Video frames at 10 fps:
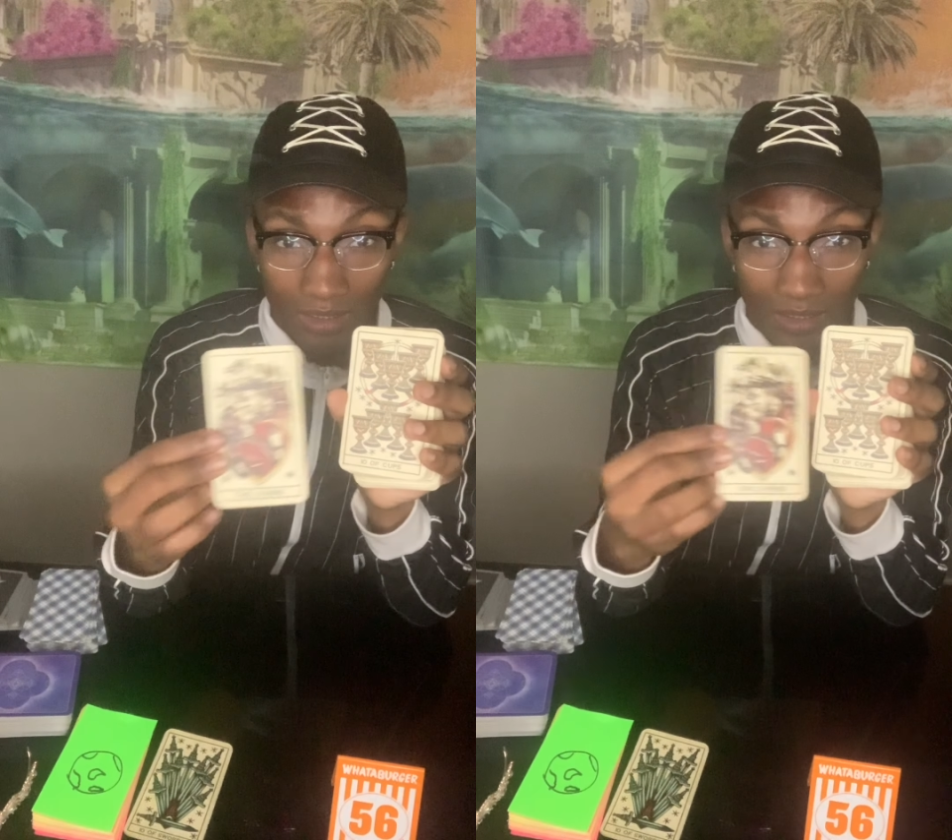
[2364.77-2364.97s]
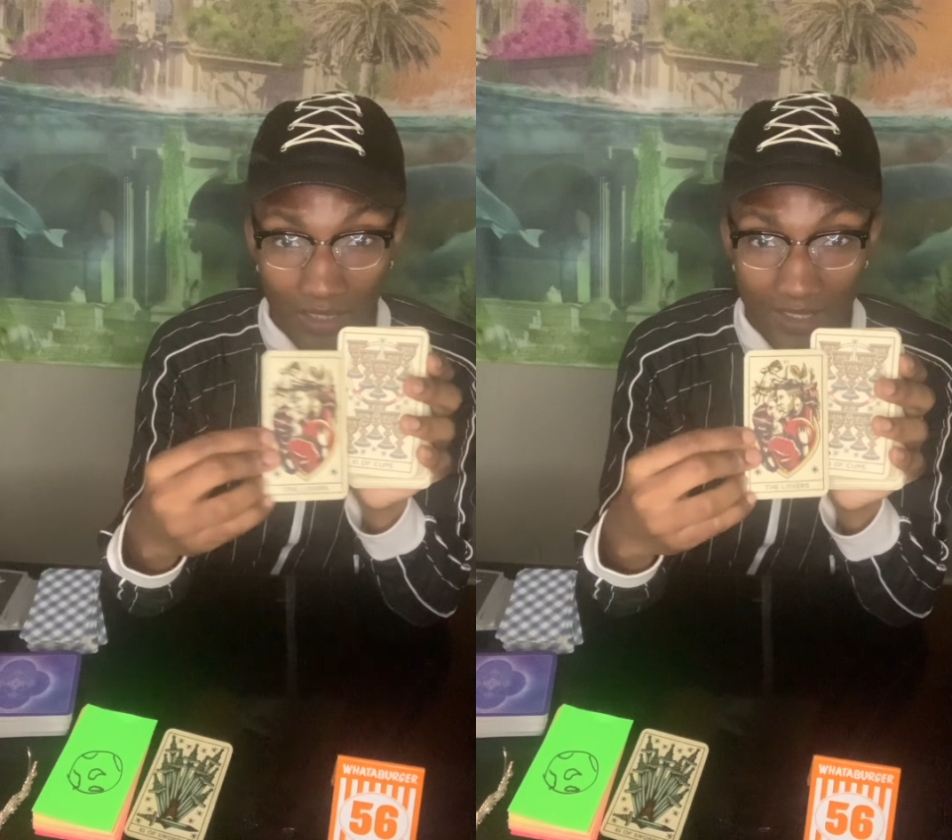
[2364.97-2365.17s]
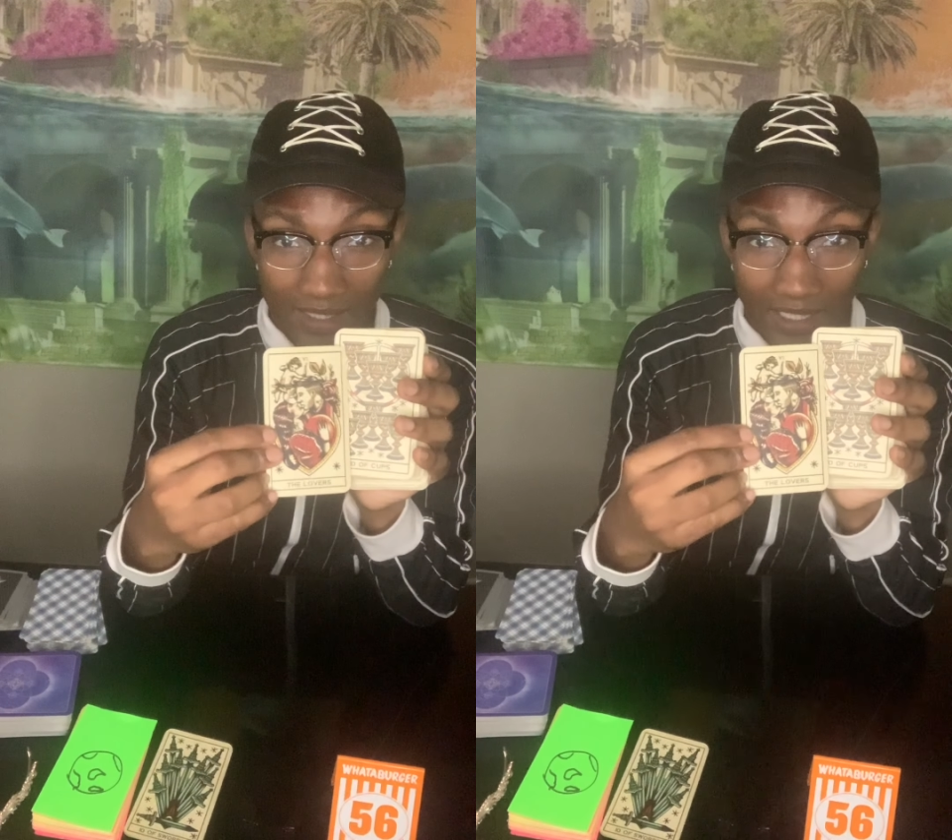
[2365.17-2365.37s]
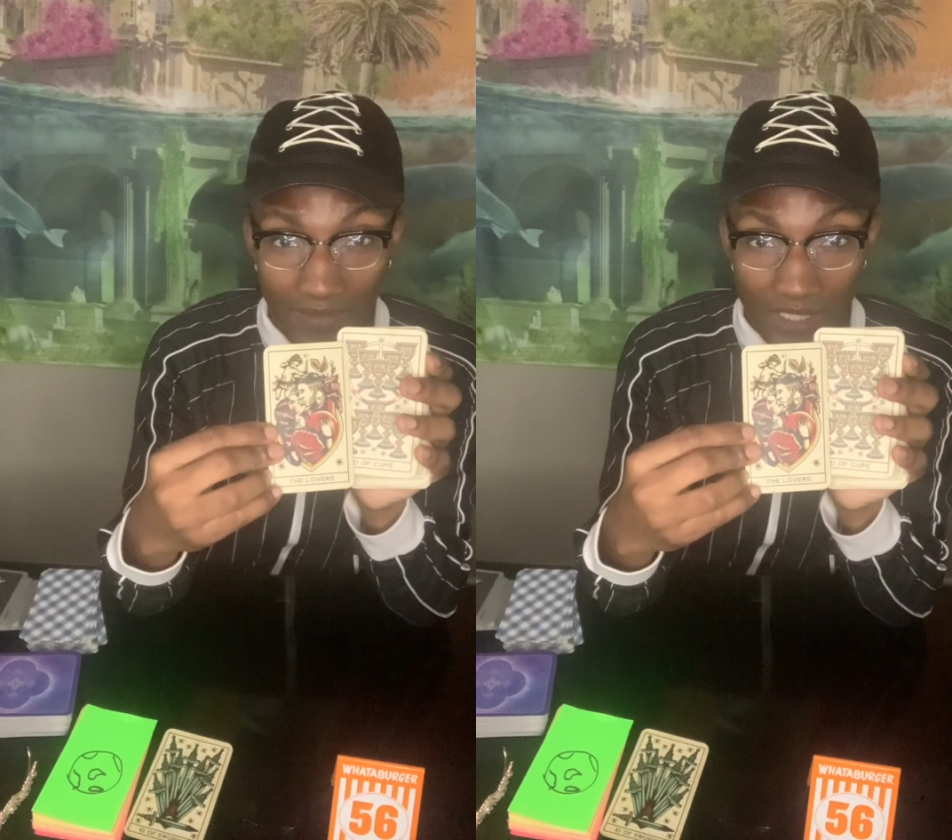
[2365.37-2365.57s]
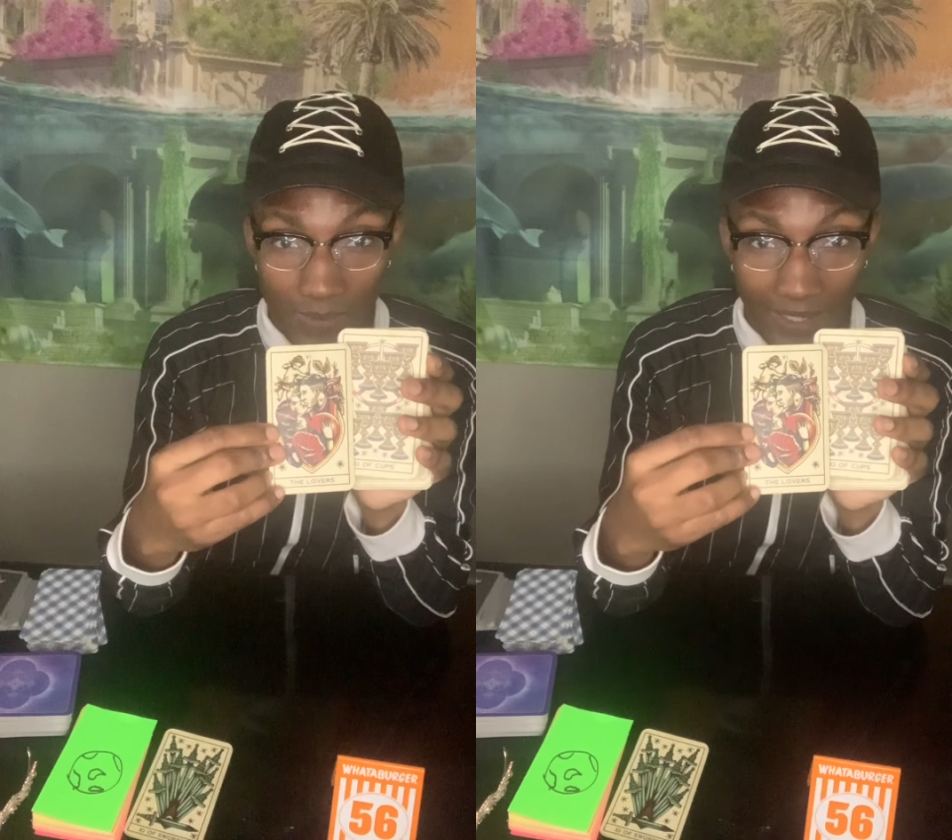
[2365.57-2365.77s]
this love
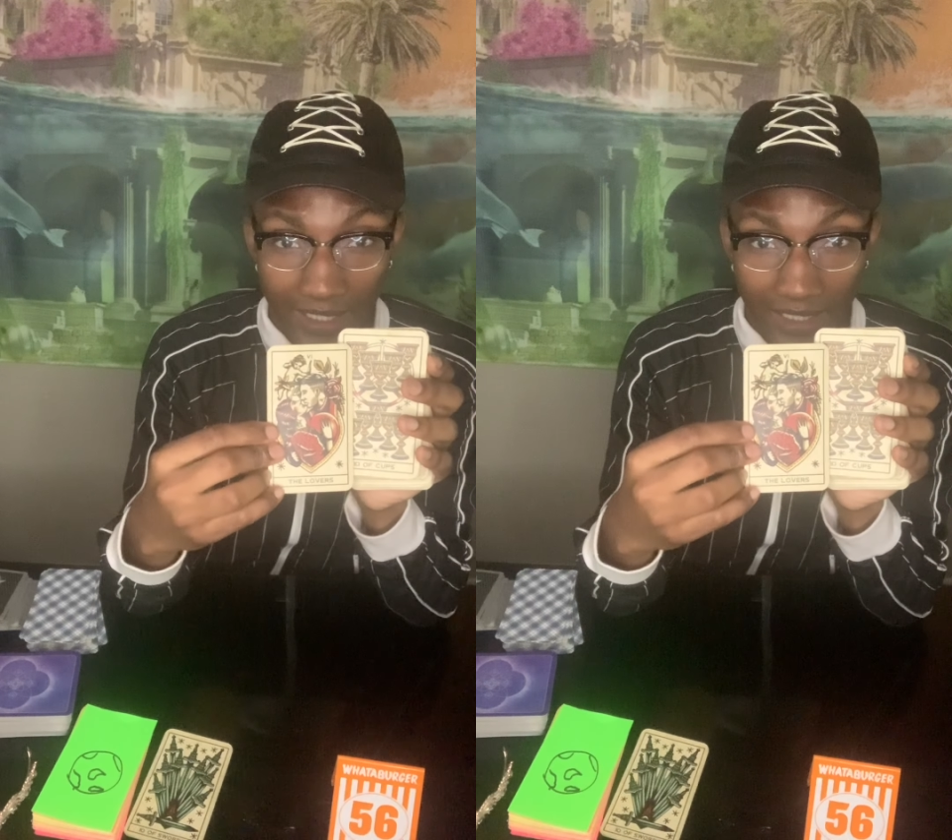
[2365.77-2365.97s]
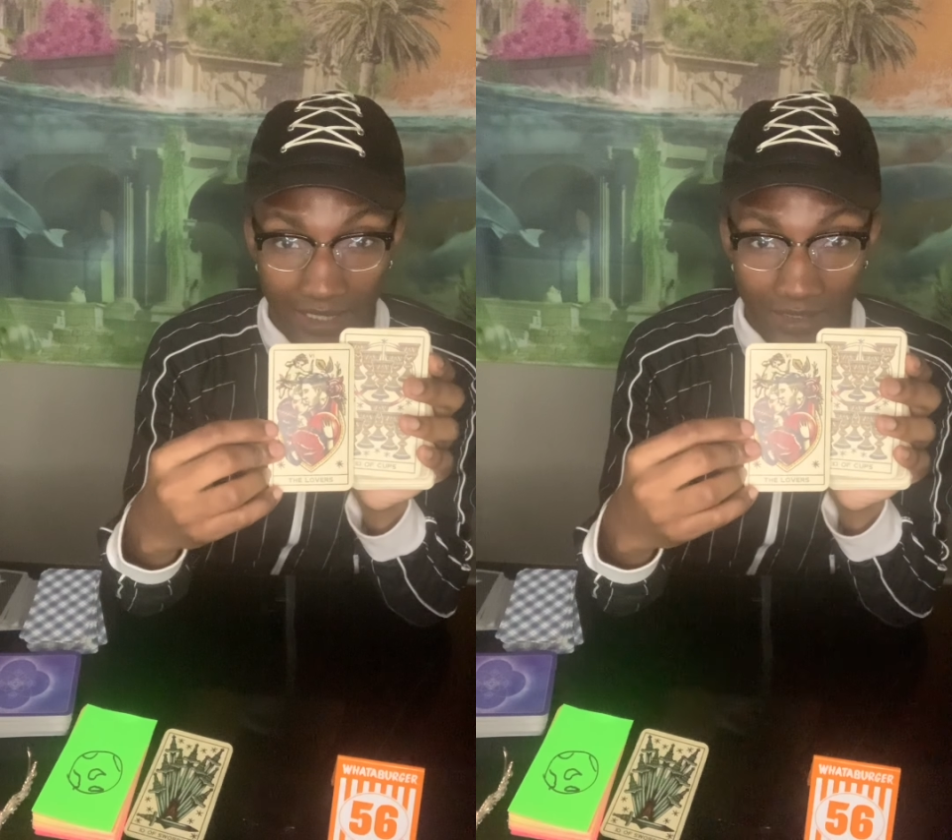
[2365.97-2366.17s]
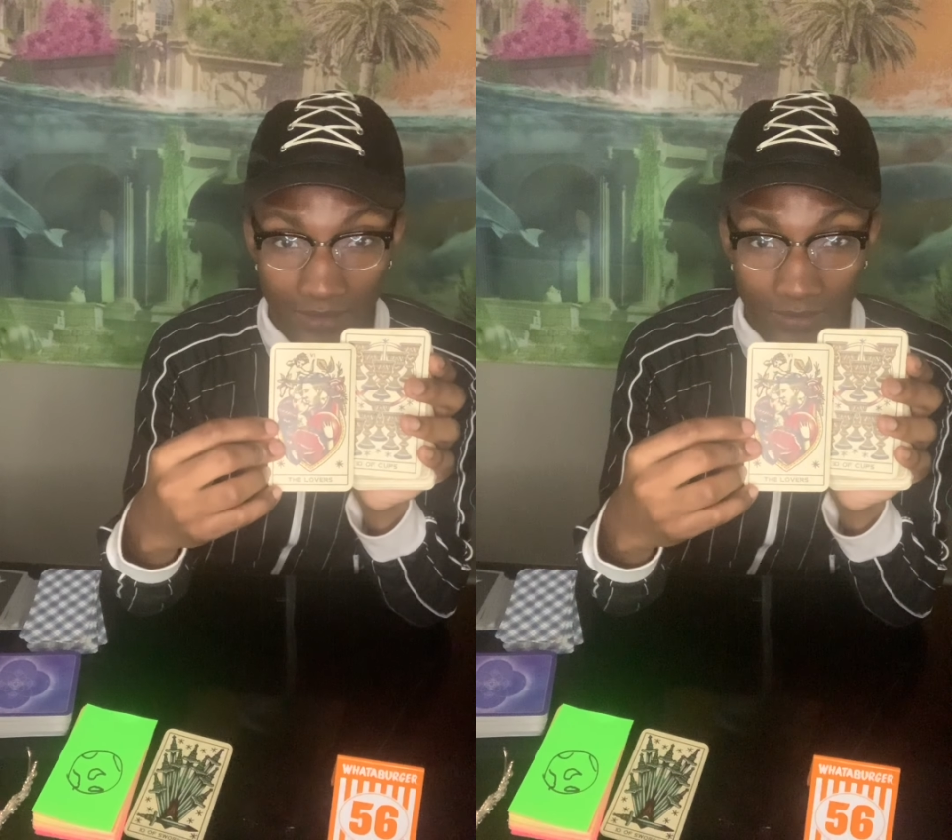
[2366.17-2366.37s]
is waiting.